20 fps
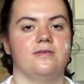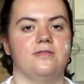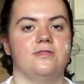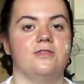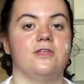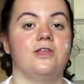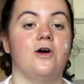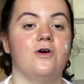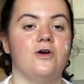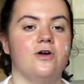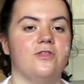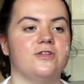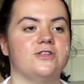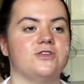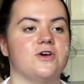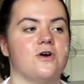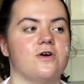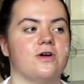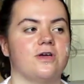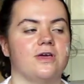The longer the
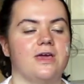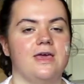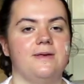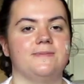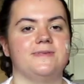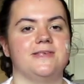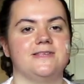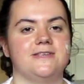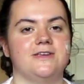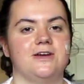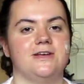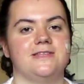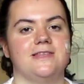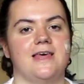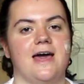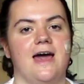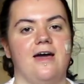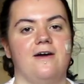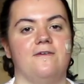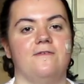dog keeps his nose
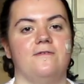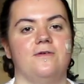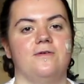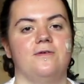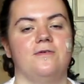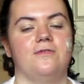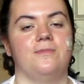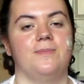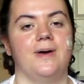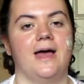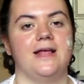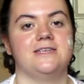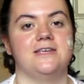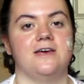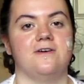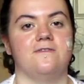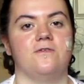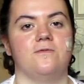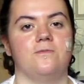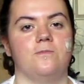there, the
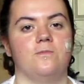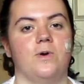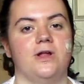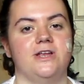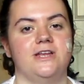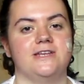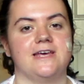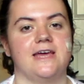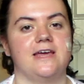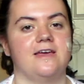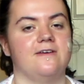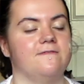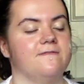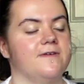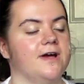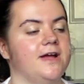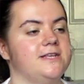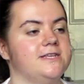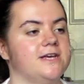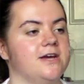better for when you're taking
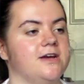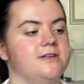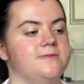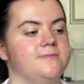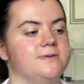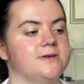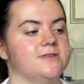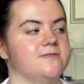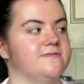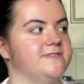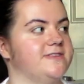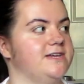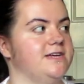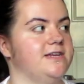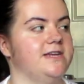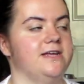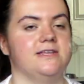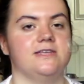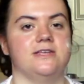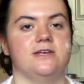photos, because obviously you
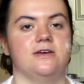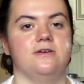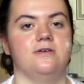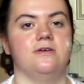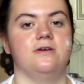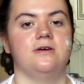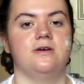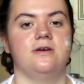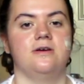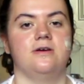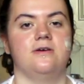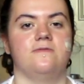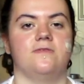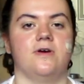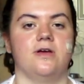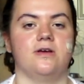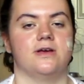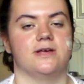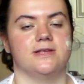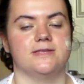need to
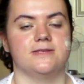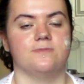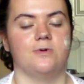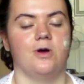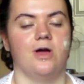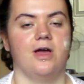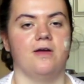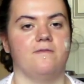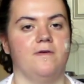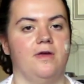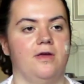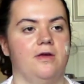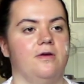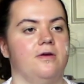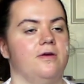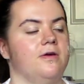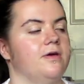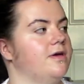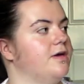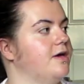focus and what have you.
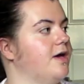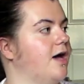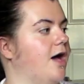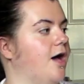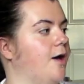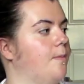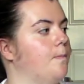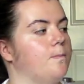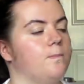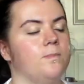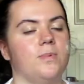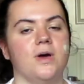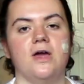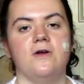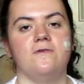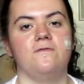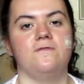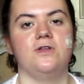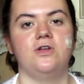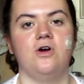But
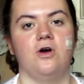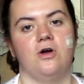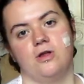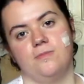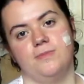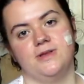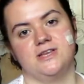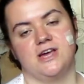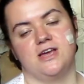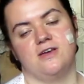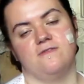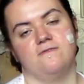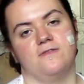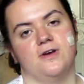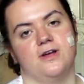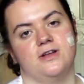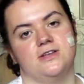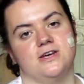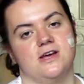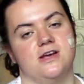if you're not going to be taking
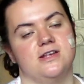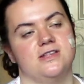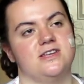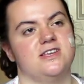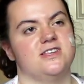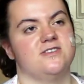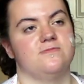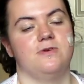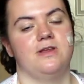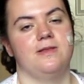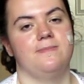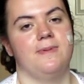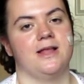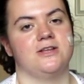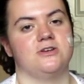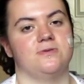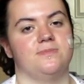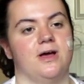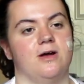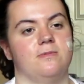photos, it doesn't really
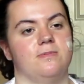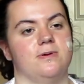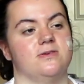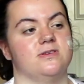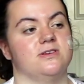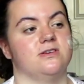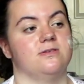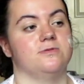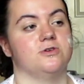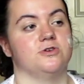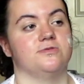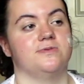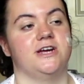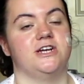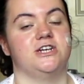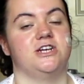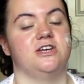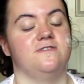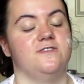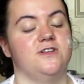matter about building up
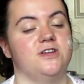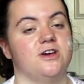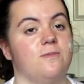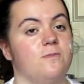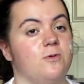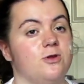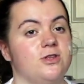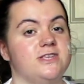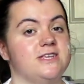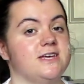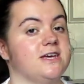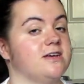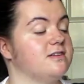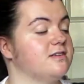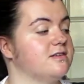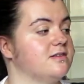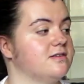duration if you don't want it.